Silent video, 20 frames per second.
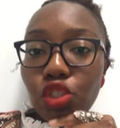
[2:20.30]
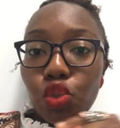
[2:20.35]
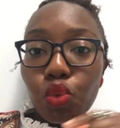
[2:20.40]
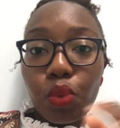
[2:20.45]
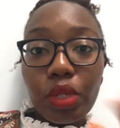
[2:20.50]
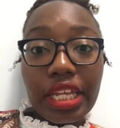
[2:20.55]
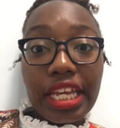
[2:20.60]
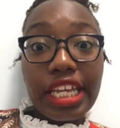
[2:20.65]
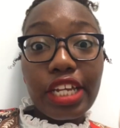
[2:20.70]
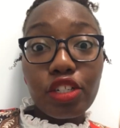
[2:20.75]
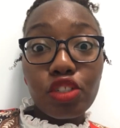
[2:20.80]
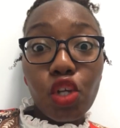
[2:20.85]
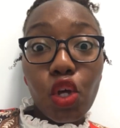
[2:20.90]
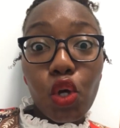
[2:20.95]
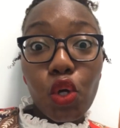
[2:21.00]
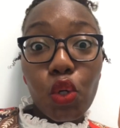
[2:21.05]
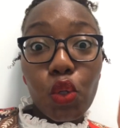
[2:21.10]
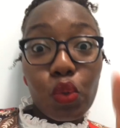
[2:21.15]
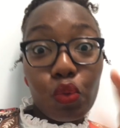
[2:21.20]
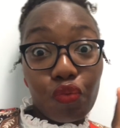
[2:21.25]
28 years
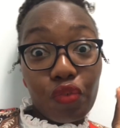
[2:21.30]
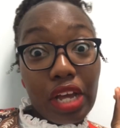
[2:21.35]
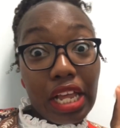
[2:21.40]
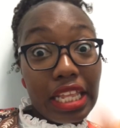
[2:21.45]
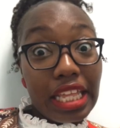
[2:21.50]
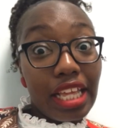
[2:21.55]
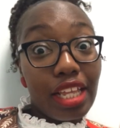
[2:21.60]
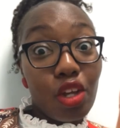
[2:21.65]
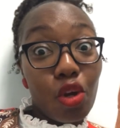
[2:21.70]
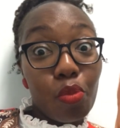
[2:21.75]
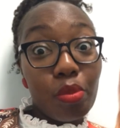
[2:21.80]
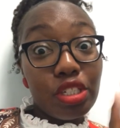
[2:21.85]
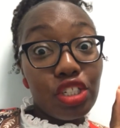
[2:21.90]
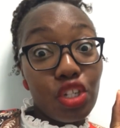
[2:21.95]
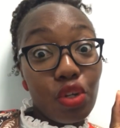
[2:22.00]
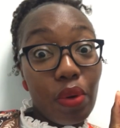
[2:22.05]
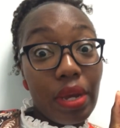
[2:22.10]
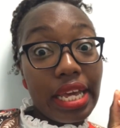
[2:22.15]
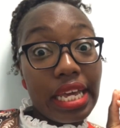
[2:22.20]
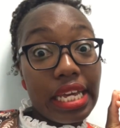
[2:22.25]
old, finally at
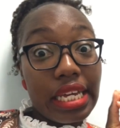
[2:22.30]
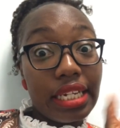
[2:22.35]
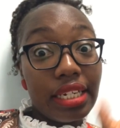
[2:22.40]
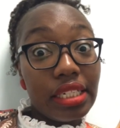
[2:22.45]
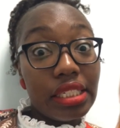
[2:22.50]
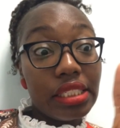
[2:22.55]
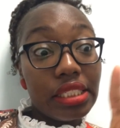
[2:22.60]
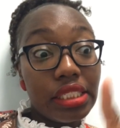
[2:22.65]
OBGYN.